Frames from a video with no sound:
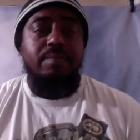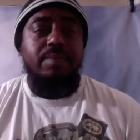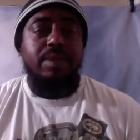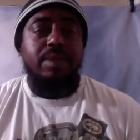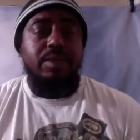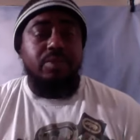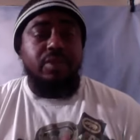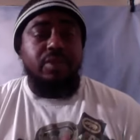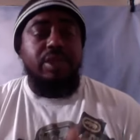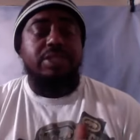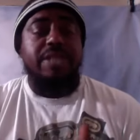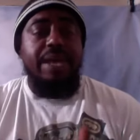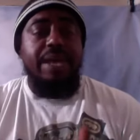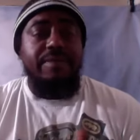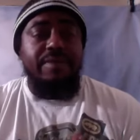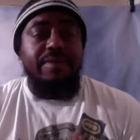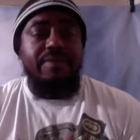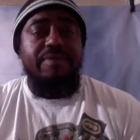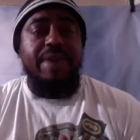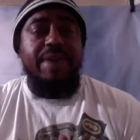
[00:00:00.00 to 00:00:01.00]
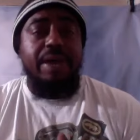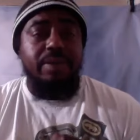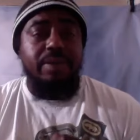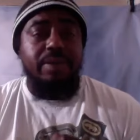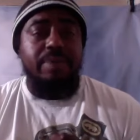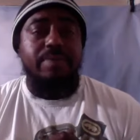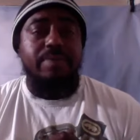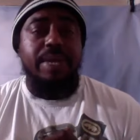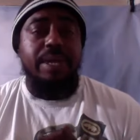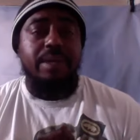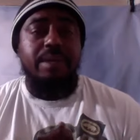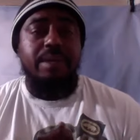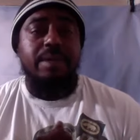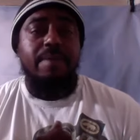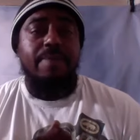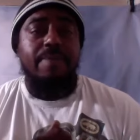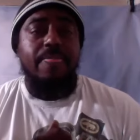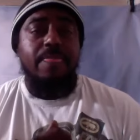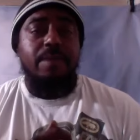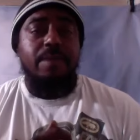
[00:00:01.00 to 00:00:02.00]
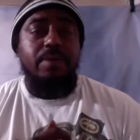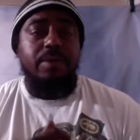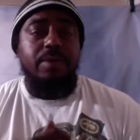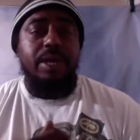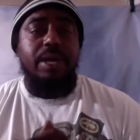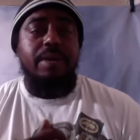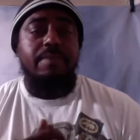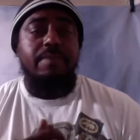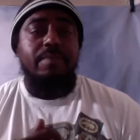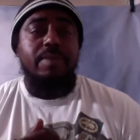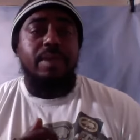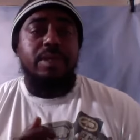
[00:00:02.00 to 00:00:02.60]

You just haven't found them yet. Okay.